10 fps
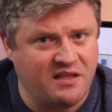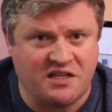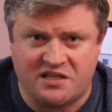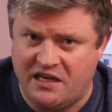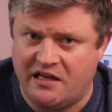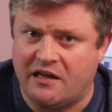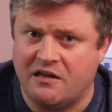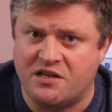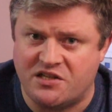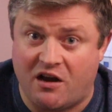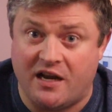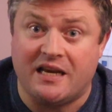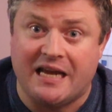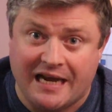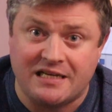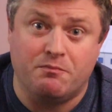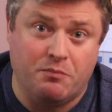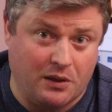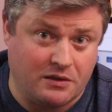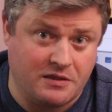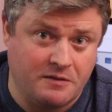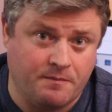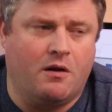this neat little design get built?